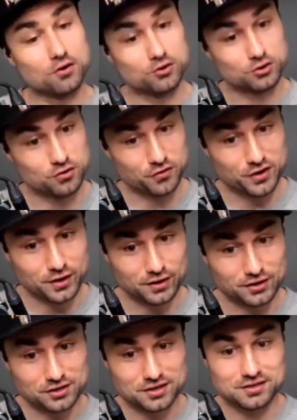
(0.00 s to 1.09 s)
to school for
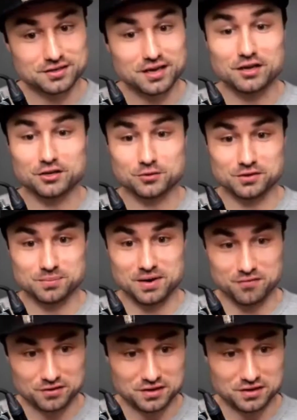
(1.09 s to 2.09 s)
English because English wasn't my first